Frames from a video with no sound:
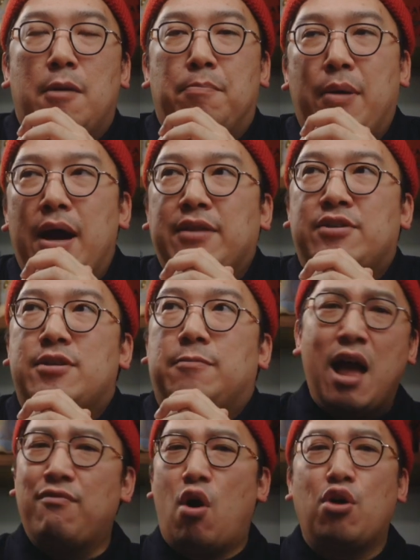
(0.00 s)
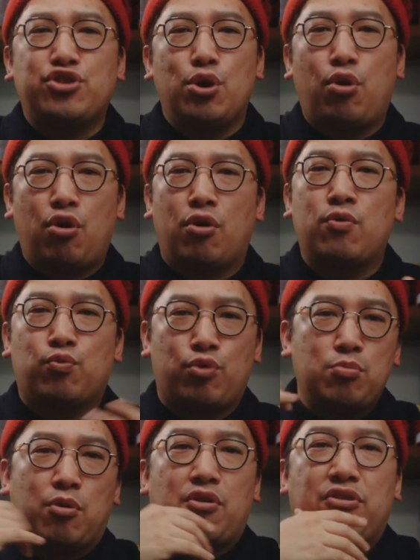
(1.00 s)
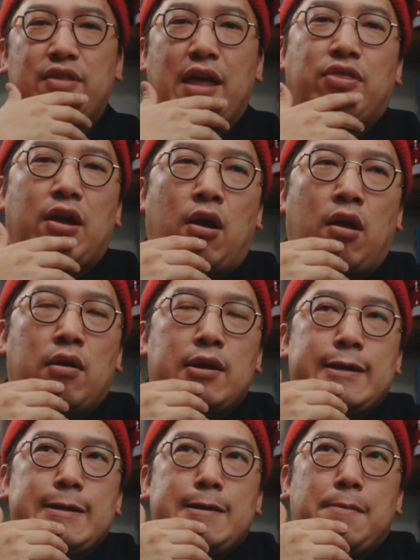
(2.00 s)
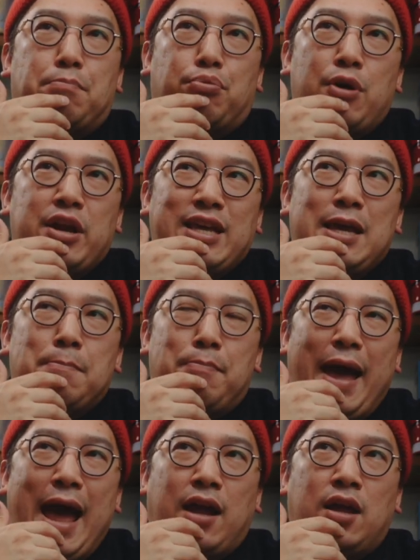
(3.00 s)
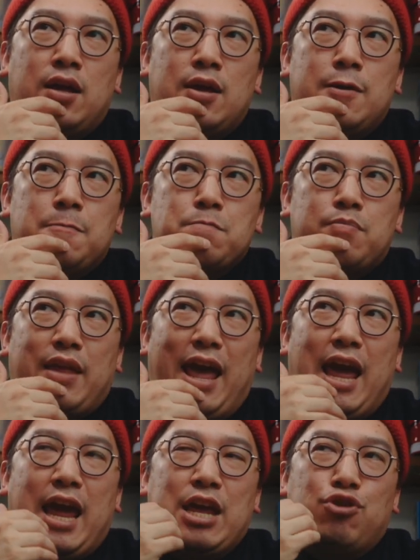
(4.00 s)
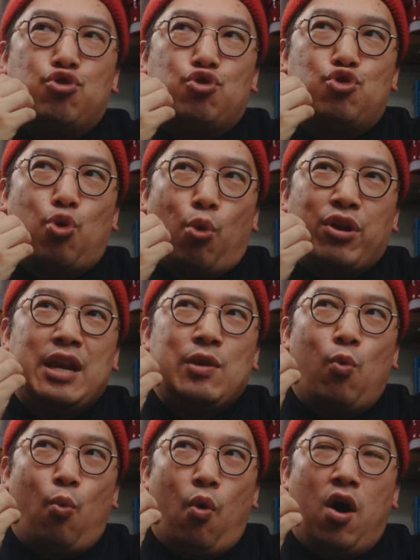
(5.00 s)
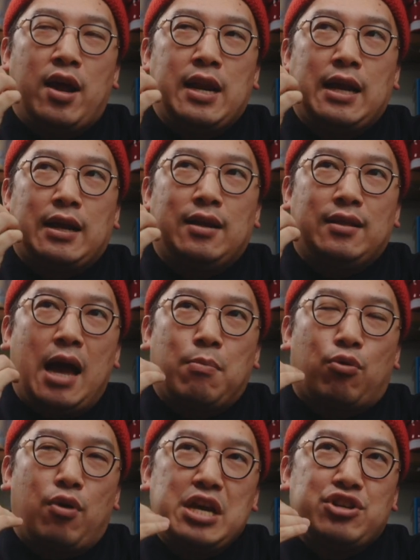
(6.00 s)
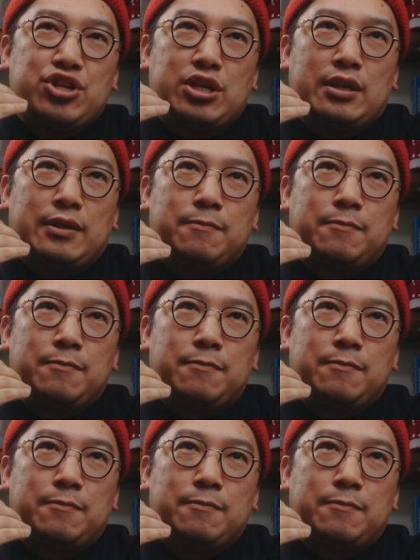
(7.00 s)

But I've also heard rumors that they're bringing back a Jordan 1 collaboration.